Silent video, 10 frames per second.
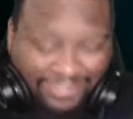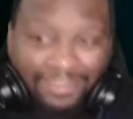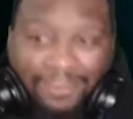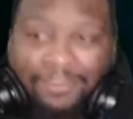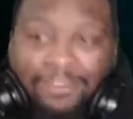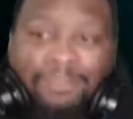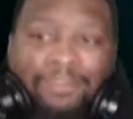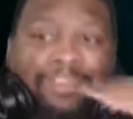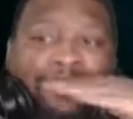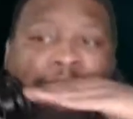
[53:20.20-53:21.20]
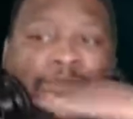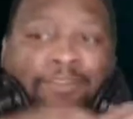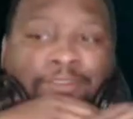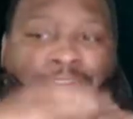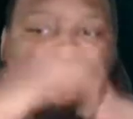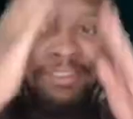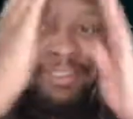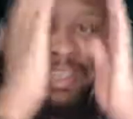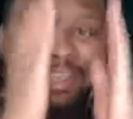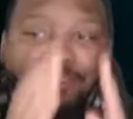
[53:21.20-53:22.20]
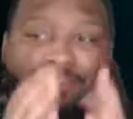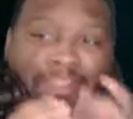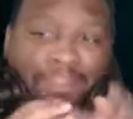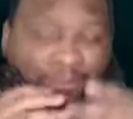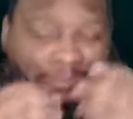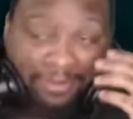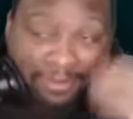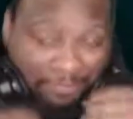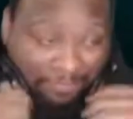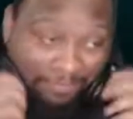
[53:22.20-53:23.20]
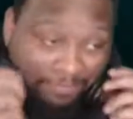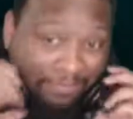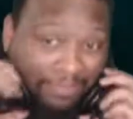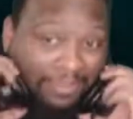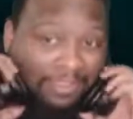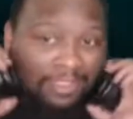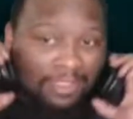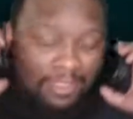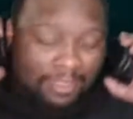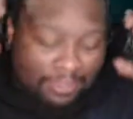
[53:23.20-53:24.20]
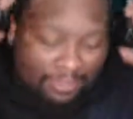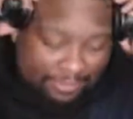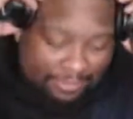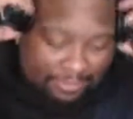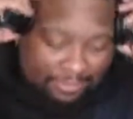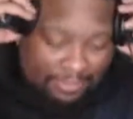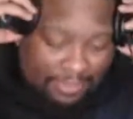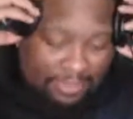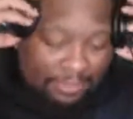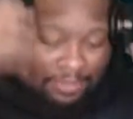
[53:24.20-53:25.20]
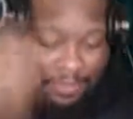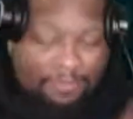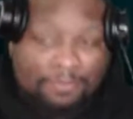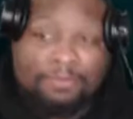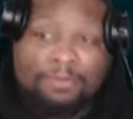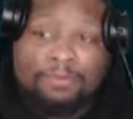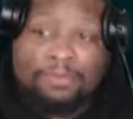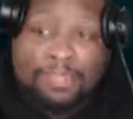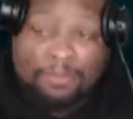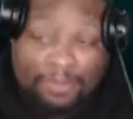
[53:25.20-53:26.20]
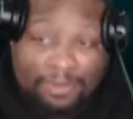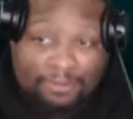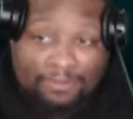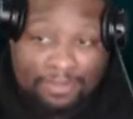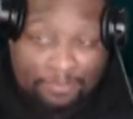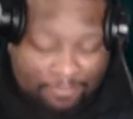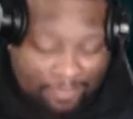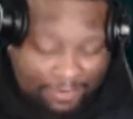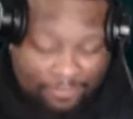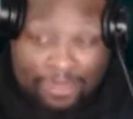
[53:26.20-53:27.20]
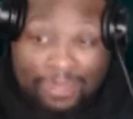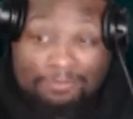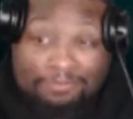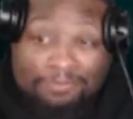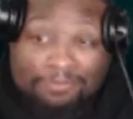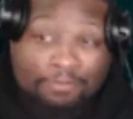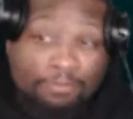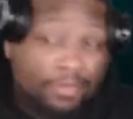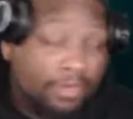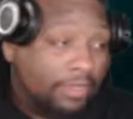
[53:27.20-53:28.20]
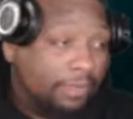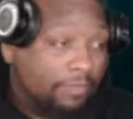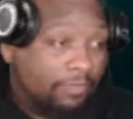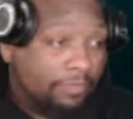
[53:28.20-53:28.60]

you know, the double cross hashtag. Sorry. Uh, people people like bars. I, I try. But um